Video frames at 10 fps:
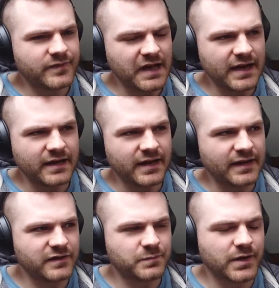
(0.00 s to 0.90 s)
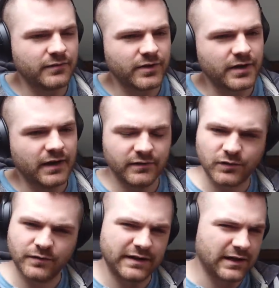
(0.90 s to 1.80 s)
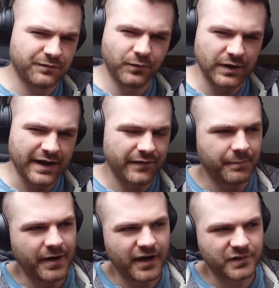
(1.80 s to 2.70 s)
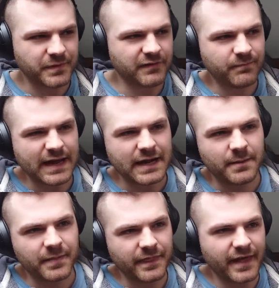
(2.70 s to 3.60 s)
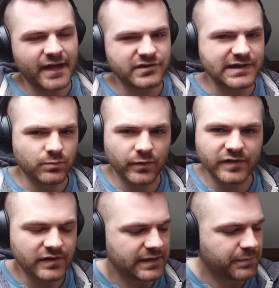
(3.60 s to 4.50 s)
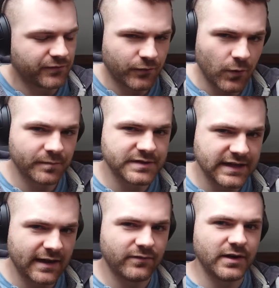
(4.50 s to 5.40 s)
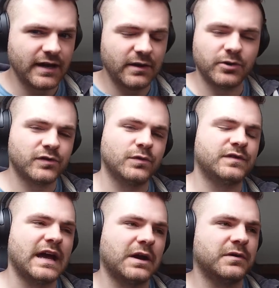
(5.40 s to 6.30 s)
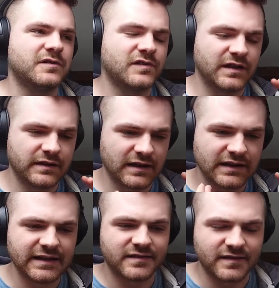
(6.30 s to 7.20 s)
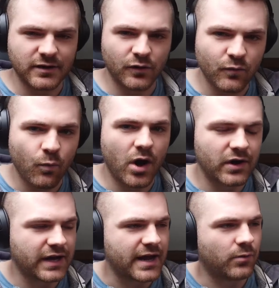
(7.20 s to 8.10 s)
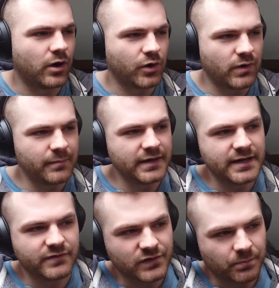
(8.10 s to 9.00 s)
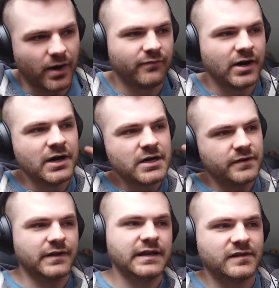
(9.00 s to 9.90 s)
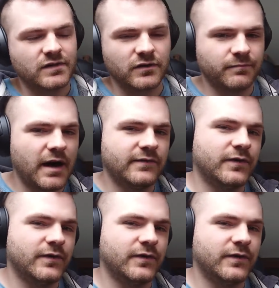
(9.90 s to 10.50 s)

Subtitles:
TAKA and his brother sort of had like a falling out in the past, but they've made up and they actually recently performed together. Anyone who doesn't know who TAKA is, this is the lead singer of 1OK Rock, who I believe is the brother of the lead singer of My